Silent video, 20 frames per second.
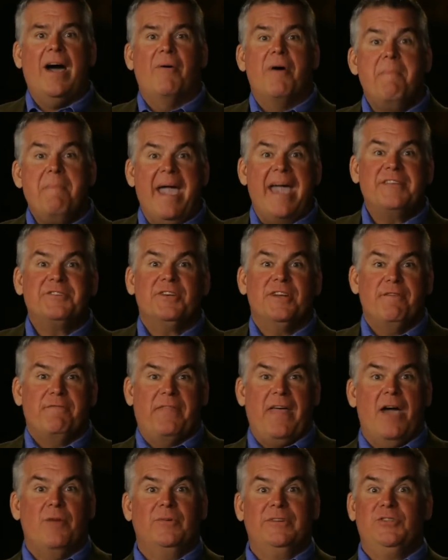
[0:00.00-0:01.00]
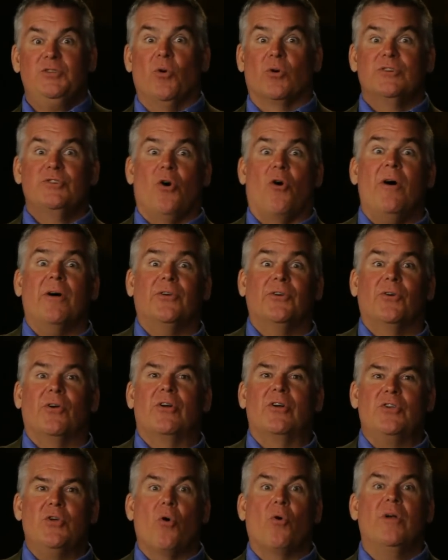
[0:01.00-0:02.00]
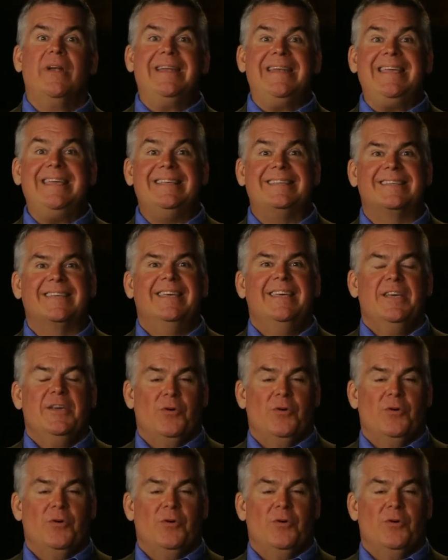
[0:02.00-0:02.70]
imagine if that was your daughter or your niece.